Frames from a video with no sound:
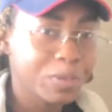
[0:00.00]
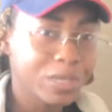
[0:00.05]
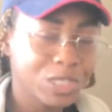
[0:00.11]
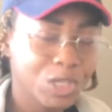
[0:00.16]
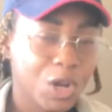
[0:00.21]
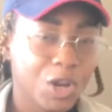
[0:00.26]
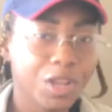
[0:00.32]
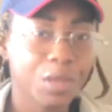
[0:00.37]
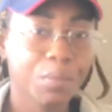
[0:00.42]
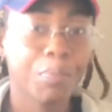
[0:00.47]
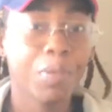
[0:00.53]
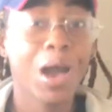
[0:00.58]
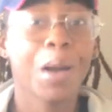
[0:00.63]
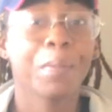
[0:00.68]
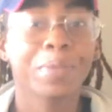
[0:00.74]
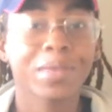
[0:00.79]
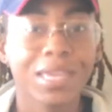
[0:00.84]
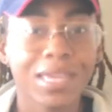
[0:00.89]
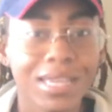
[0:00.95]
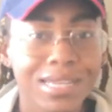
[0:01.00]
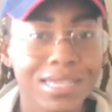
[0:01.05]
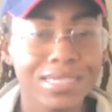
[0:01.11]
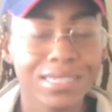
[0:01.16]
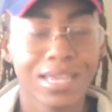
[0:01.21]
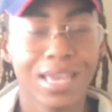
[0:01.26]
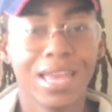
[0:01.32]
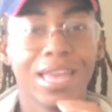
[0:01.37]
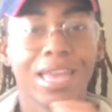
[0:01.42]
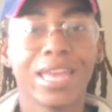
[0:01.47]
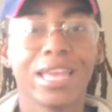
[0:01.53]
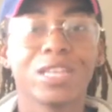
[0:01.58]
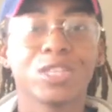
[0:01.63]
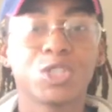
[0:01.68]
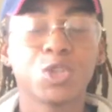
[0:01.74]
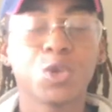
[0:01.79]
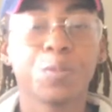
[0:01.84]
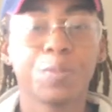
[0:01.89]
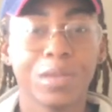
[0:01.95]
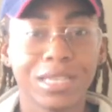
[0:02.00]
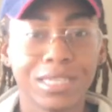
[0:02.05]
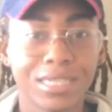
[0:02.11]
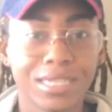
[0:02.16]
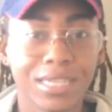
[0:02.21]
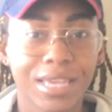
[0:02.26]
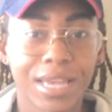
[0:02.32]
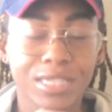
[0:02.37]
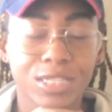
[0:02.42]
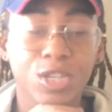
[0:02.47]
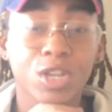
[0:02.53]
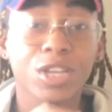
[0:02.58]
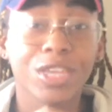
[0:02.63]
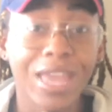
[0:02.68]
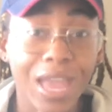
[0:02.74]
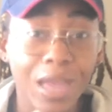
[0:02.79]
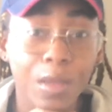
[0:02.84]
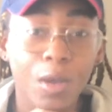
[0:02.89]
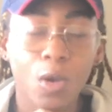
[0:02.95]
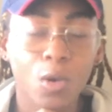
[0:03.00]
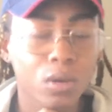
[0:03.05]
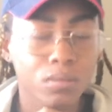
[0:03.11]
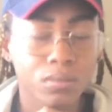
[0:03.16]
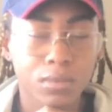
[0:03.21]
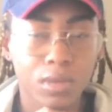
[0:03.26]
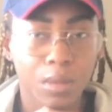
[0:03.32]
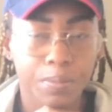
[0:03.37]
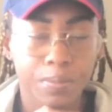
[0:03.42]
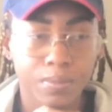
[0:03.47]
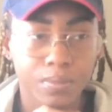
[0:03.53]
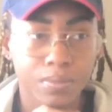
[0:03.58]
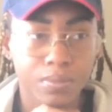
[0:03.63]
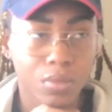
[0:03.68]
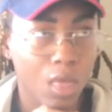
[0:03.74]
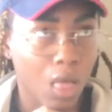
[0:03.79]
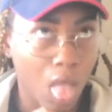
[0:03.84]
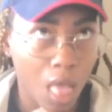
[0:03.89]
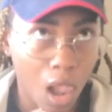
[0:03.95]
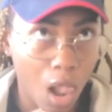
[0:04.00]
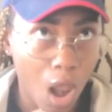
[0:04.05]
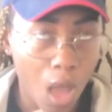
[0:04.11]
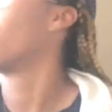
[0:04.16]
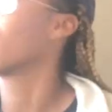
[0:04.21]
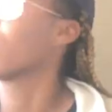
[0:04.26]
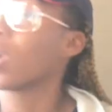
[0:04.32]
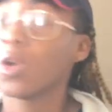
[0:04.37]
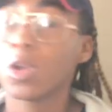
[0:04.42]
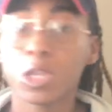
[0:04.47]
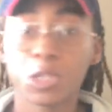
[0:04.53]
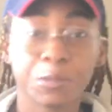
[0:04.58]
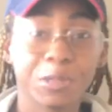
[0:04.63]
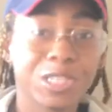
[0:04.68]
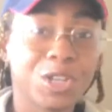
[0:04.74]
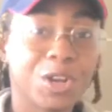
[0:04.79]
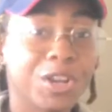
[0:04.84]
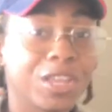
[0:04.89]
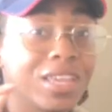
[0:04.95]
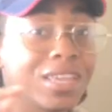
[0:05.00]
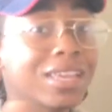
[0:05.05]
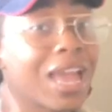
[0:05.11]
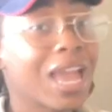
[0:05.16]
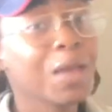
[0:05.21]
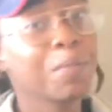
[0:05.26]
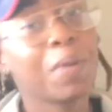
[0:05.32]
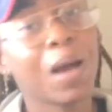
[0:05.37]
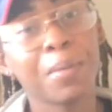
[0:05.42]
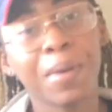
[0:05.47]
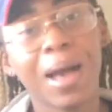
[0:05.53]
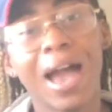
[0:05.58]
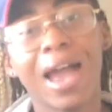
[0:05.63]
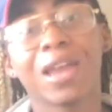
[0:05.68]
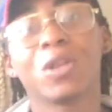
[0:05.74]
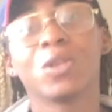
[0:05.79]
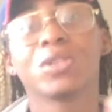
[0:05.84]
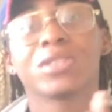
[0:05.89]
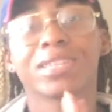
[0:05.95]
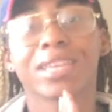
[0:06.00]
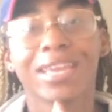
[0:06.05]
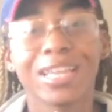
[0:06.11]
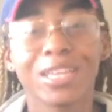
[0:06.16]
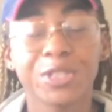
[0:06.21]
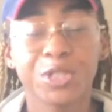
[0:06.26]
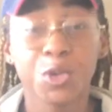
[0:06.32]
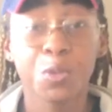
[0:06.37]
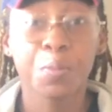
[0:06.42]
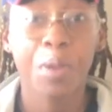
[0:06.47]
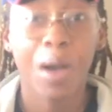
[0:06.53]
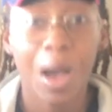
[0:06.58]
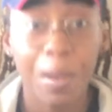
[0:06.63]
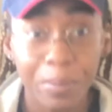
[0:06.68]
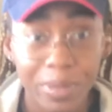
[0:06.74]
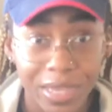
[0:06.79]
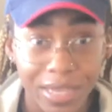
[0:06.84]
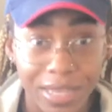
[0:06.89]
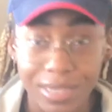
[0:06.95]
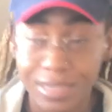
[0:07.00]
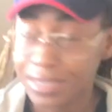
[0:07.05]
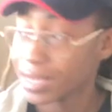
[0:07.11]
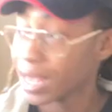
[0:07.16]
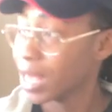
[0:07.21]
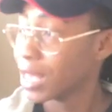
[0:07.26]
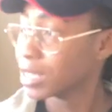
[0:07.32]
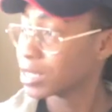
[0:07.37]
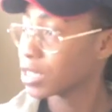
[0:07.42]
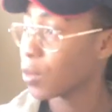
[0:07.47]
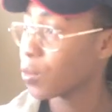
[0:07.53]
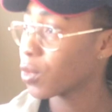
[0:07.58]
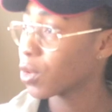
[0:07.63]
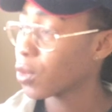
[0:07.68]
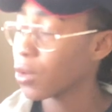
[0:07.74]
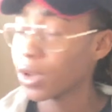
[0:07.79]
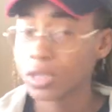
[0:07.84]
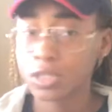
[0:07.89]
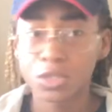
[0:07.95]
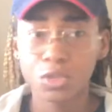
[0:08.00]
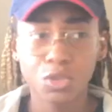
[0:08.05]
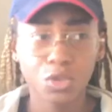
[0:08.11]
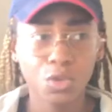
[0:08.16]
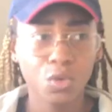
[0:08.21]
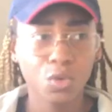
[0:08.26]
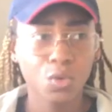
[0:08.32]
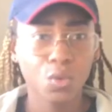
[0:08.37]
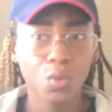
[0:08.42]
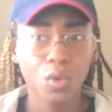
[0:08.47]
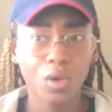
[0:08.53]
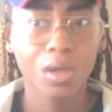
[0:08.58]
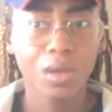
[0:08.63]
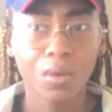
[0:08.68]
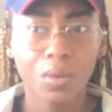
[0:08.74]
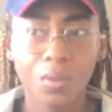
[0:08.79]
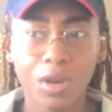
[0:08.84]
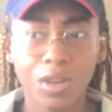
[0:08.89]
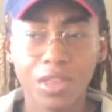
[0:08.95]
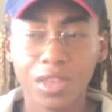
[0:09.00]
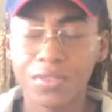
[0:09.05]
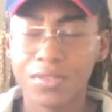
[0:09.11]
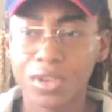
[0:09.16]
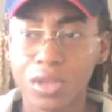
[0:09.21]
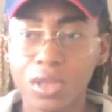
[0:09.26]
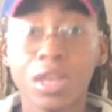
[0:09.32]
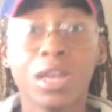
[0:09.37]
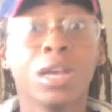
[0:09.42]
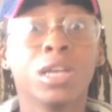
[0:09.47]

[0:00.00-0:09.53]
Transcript: be turning pumpkins into BTS K- or not- we're going to be turning K-pop idols into pumpkins. So we're going to do, what are they even-